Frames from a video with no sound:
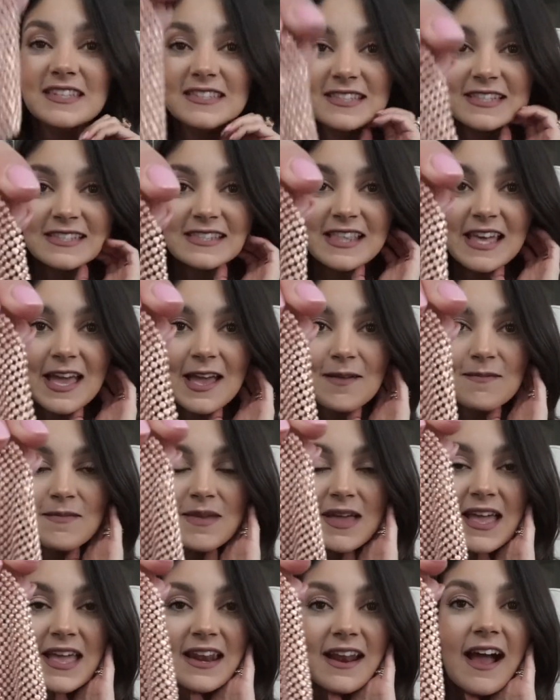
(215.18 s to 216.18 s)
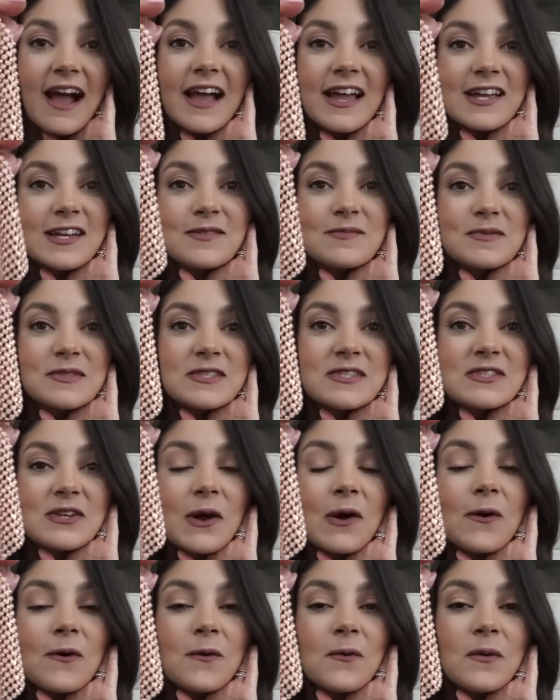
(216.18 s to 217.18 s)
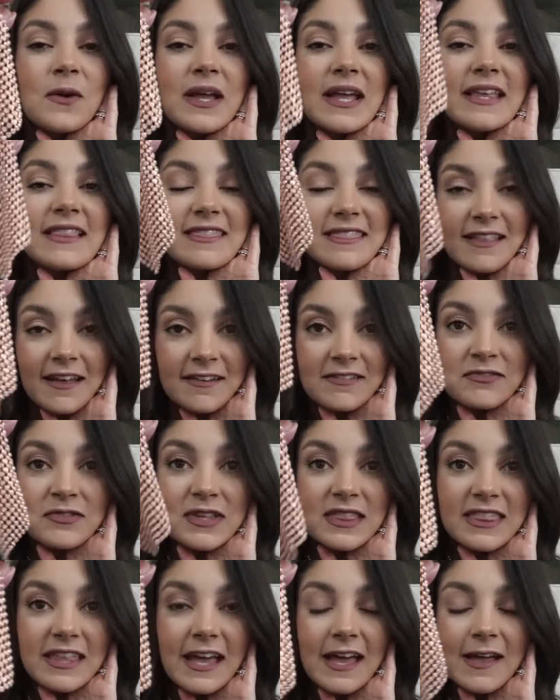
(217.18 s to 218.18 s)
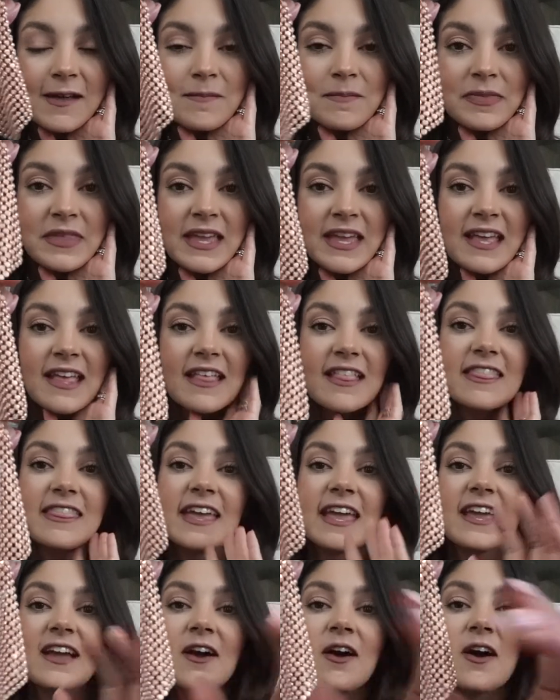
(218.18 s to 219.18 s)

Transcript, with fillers: This is them, and I am so in love with them. They